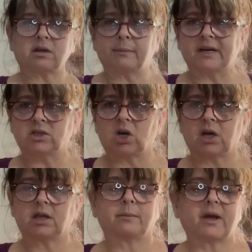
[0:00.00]
my
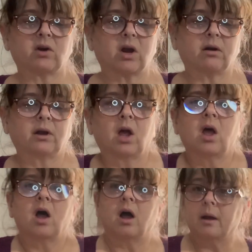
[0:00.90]
dog in the background.
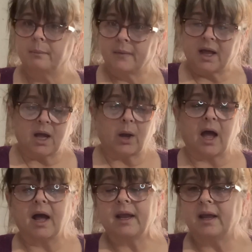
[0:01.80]

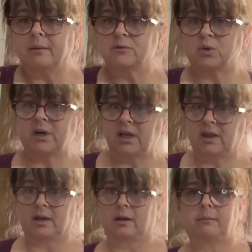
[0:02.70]
I am
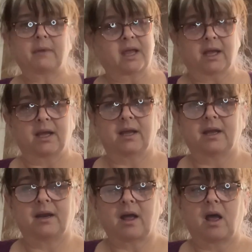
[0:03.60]
joining them
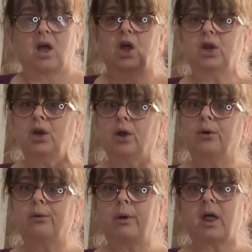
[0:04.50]
in a
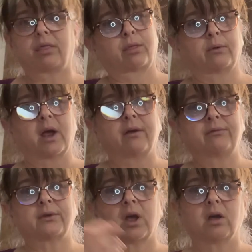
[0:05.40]
No
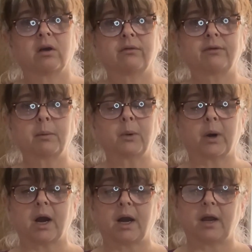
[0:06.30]
Thrift
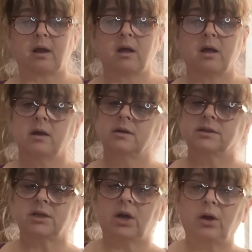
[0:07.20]
February.
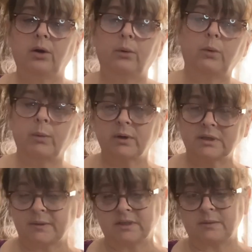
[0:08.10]
So what we're
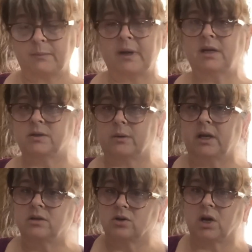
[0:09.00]
supposed to be
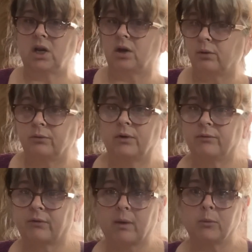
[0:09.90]
doing during No
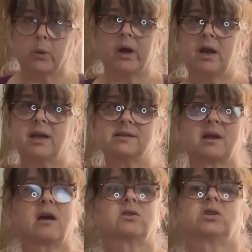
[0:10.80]
Thrift February is
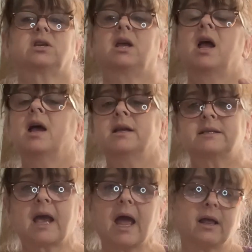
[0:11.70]
actually
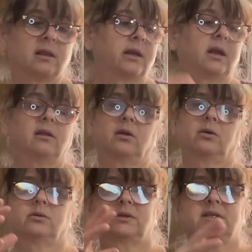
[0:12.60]
tackling
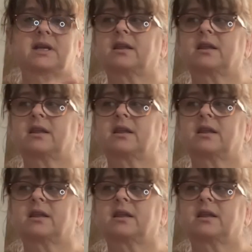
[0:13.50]
those death